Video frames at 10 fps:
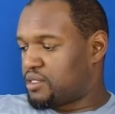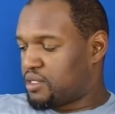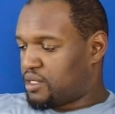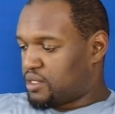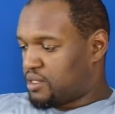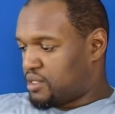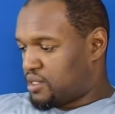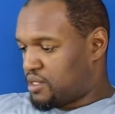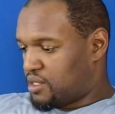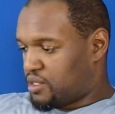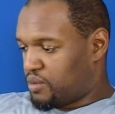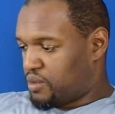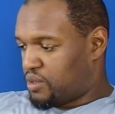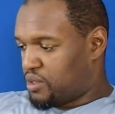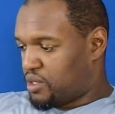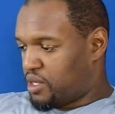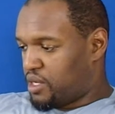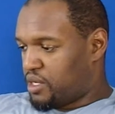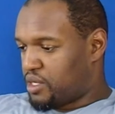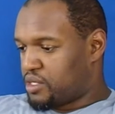so we're going to go
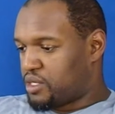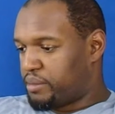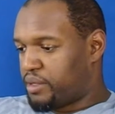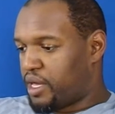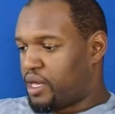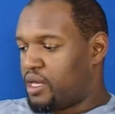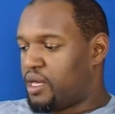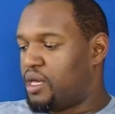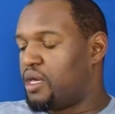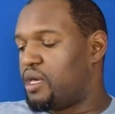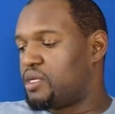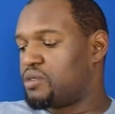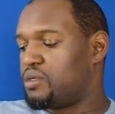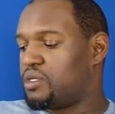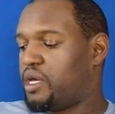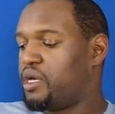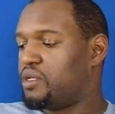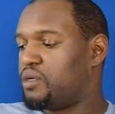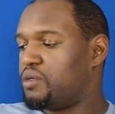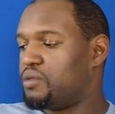ahead and accept that. That's going to
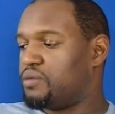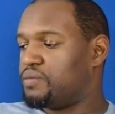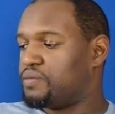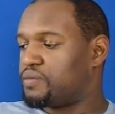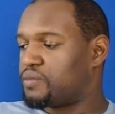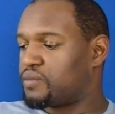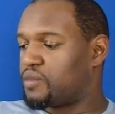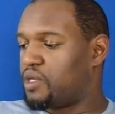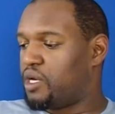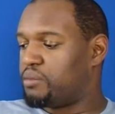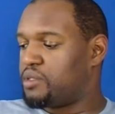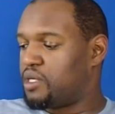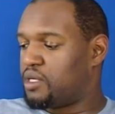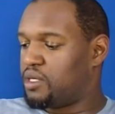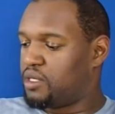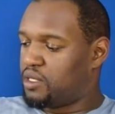download and update.